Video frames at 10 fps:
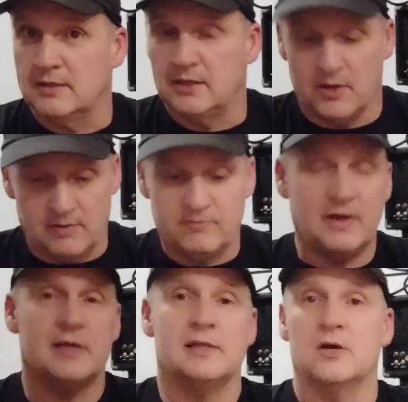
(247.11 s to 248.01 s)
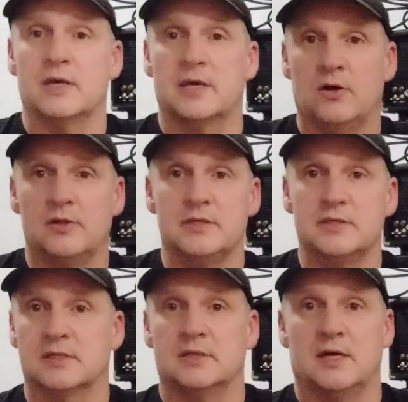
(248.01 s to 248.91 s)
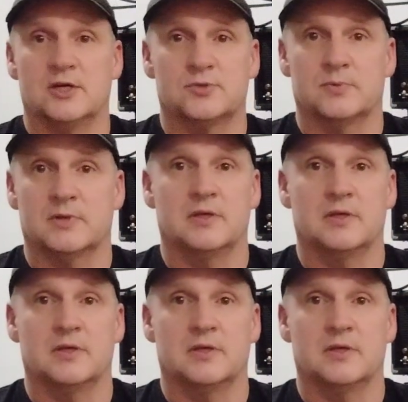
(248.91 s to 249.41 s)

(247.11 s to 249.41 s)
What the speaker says: Now I'm very lucky, all these guitars